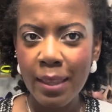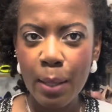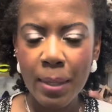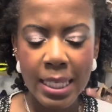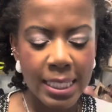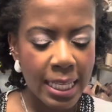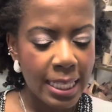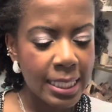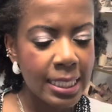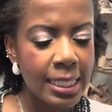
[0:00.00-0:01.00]
but I didn't
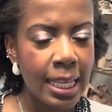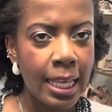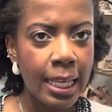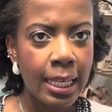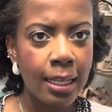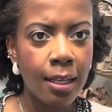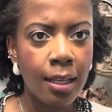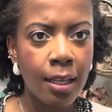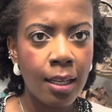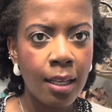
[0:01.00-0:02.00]
like the
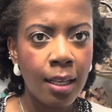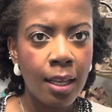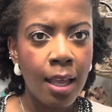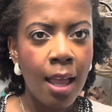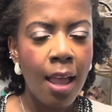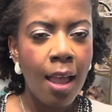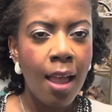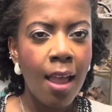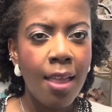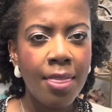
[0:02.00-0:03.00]
way the dress and the
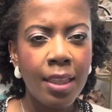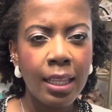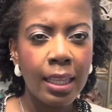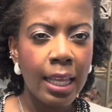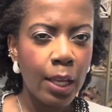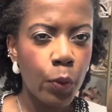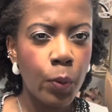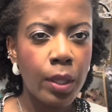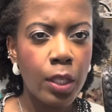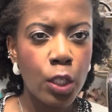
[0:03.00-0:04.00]
shoe met at
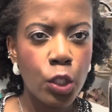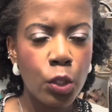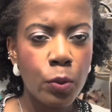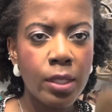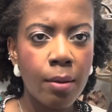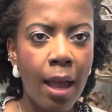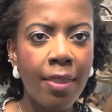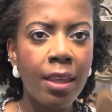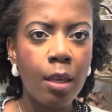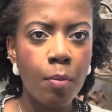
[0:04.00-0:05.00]
the bottom, and
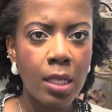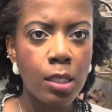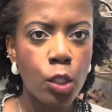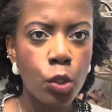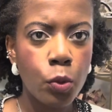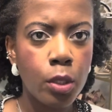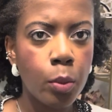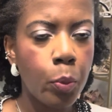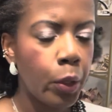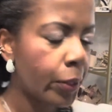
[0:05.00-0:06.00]
it just
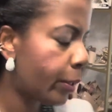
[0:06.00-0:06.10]
wasn't